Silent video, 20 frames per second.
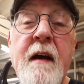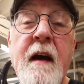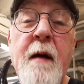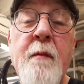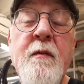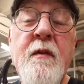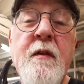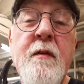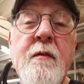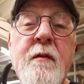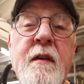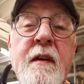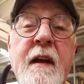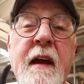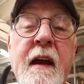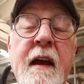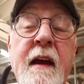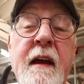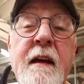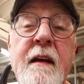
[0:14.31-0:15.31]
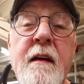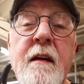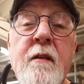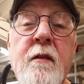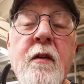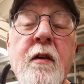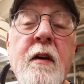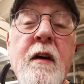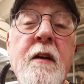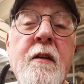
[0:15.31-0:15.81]
I'm doing a
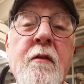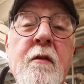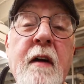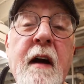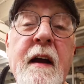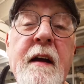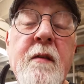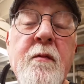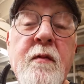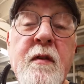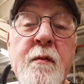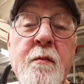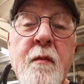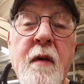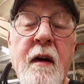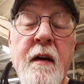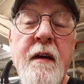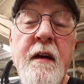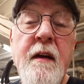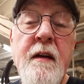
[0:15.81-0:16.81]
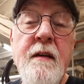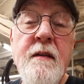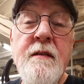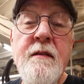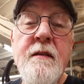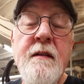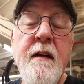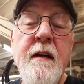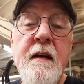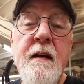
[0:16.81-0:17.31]
organ grinder with monkeys,
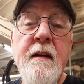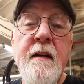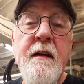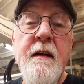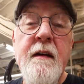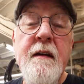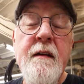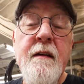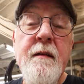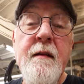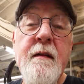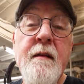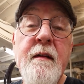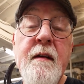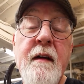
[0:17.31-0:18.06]
and uh,